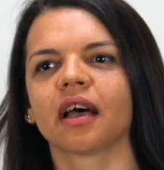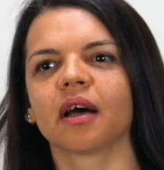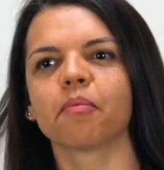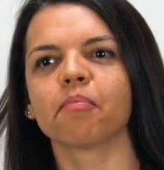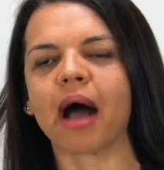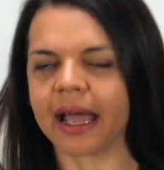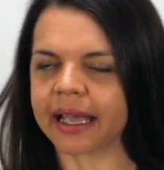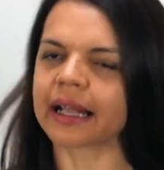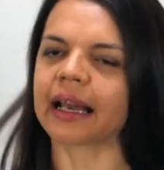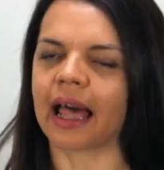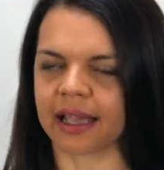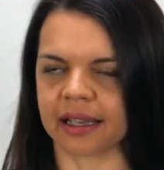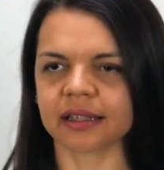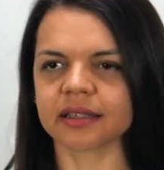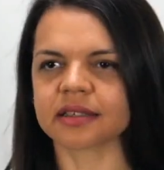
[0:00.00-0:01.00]
My
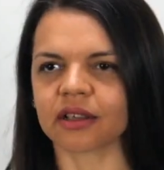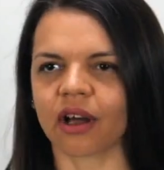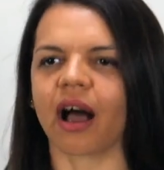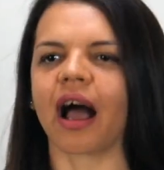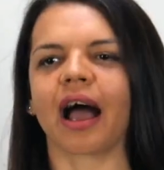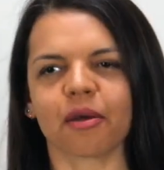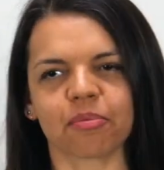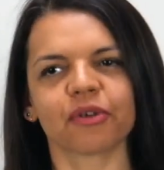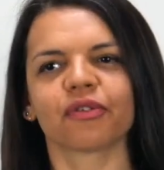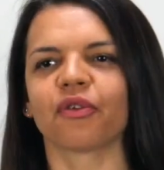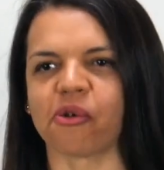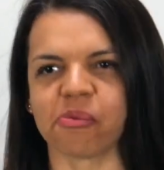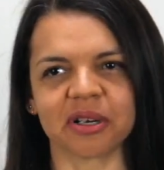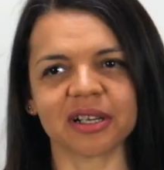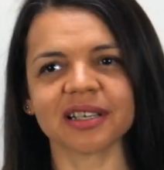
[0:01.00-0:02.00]
clients are high
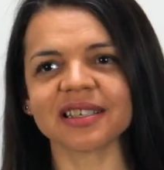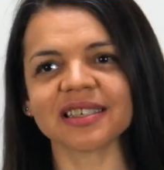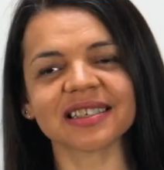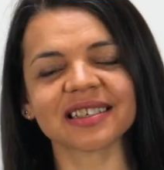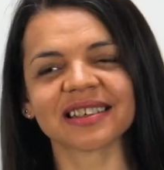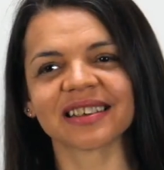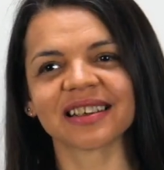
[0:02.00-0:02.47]
performers